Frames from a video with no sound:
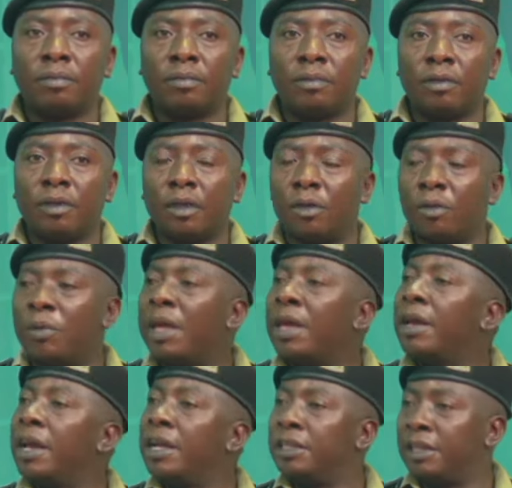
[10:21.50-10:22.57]
we
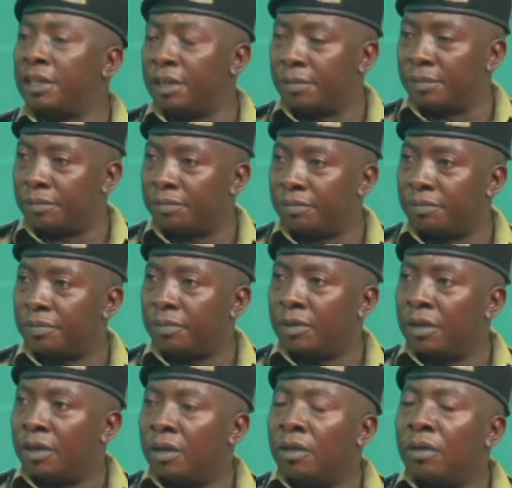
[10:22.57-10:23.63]
engaged them.
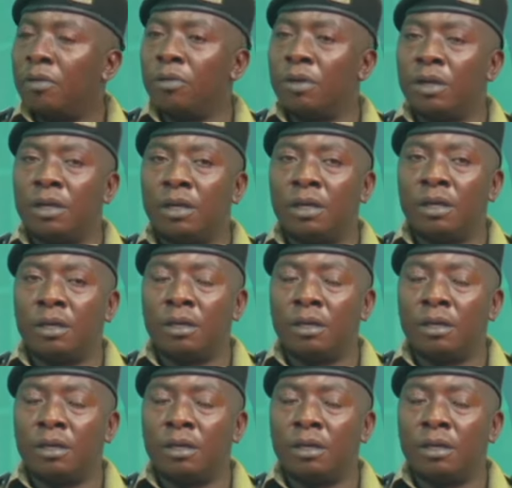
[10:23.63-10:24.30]
We